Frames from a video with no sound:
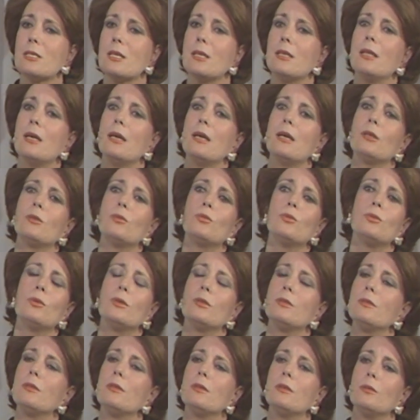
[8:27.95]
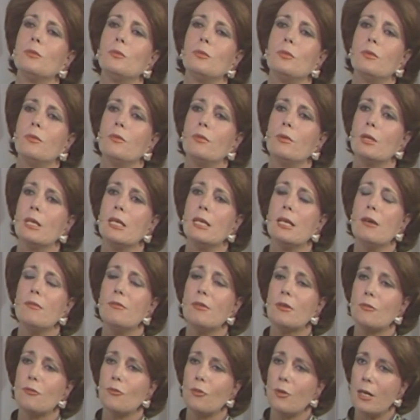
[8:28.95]
Sadat, and we will
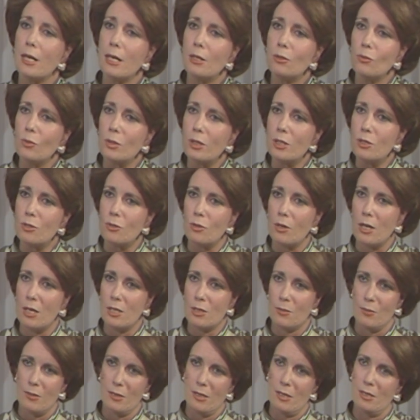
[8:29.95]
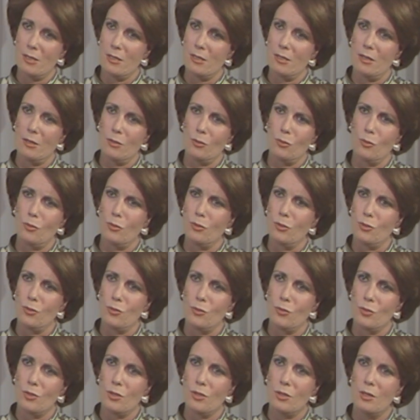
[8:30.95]
never forget what your husband has done to the
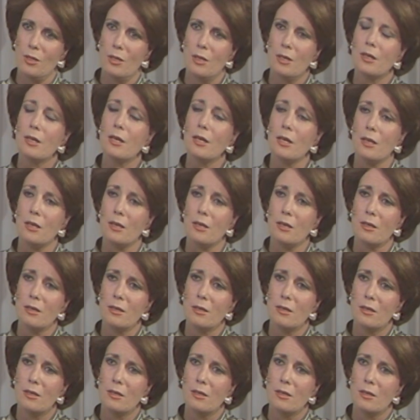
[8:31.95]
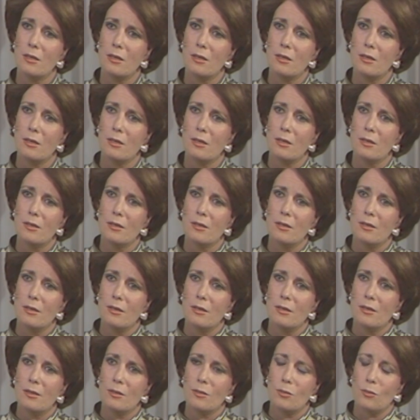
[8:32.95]
Jews, really,
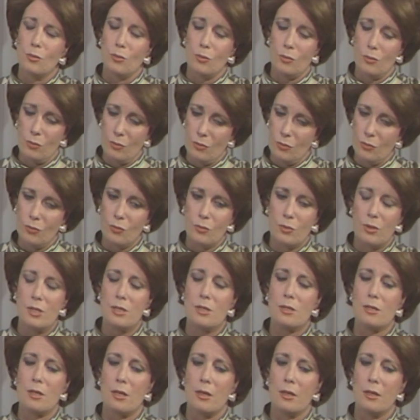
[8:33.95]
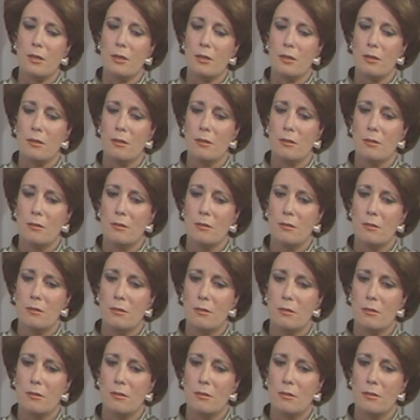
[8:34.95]
to Israel
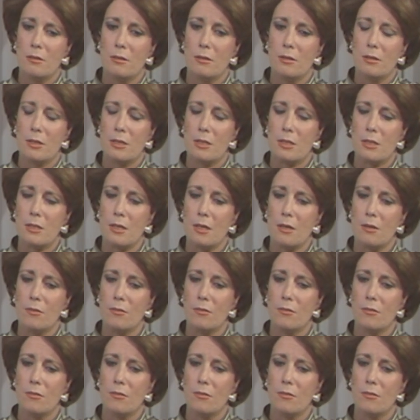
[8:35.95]
itself.